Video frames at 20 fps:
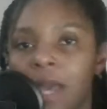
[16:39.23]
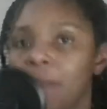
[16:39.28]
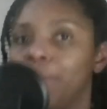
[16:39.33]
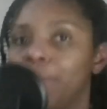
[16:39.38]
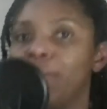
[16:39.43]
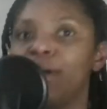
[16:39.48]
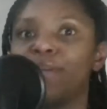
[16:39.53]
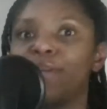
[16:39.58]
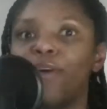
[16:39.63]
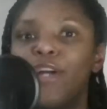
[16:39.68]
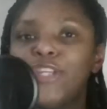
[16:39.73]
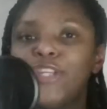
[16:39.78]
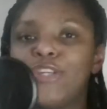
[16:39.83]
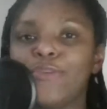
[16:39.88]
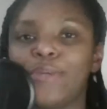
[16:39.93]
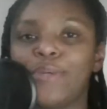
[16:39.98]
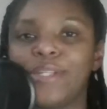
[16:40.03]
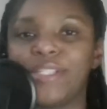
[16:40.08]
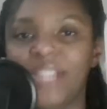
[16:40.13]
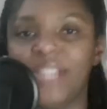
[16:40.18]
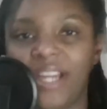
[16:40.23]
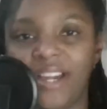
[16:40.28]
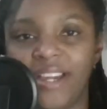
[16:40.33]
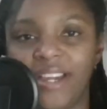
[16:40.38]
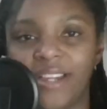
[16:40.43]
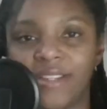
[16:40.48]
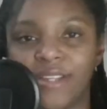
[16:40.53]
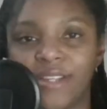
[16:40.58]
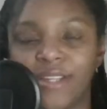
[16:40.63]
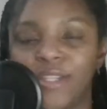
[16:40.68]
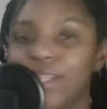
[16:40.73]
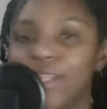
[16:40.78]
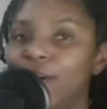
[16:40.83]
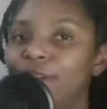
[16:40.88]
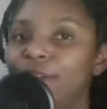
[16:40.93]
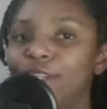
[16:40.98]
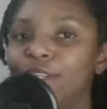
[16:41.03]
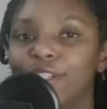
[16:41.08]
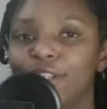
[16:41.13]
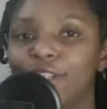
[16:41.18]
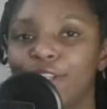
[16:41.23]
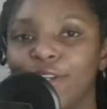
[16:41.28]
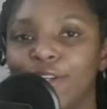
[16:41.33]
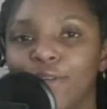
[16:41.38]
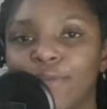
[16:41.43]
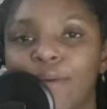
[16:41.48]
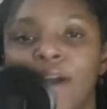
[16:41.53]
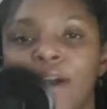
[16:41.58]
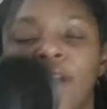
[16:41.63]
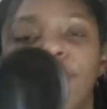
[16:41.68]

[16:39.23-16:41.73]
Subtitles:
put on you and done. No, no, no, no, no.